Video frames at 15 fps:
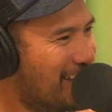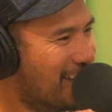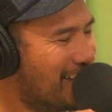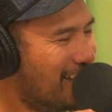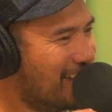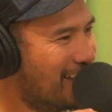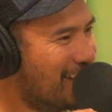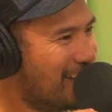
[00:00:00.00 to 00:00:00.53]

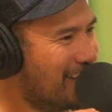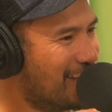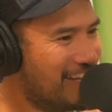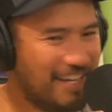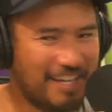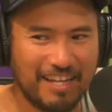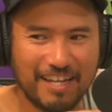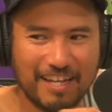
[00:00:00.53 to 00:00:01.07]

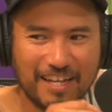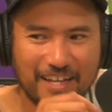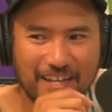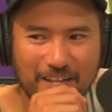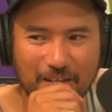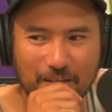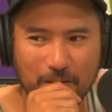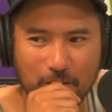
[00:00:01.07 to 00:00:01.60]

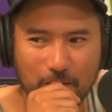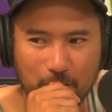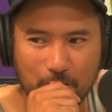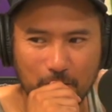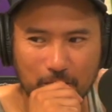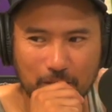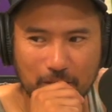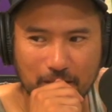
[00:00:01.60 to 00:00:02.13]

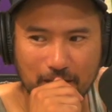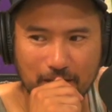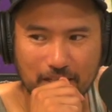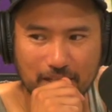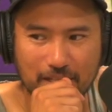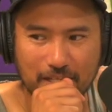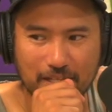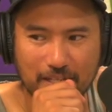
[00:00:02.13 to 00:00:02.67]

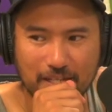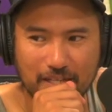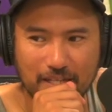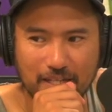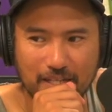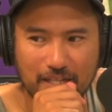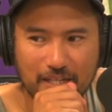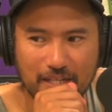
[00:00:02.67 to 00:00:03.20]

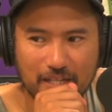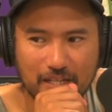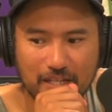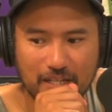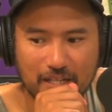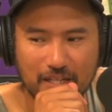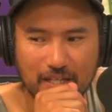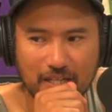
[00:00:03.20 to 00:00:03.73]

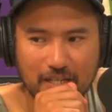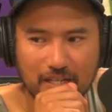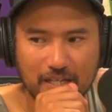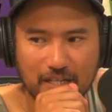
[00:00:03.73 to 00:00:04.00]
This person isn't speaking.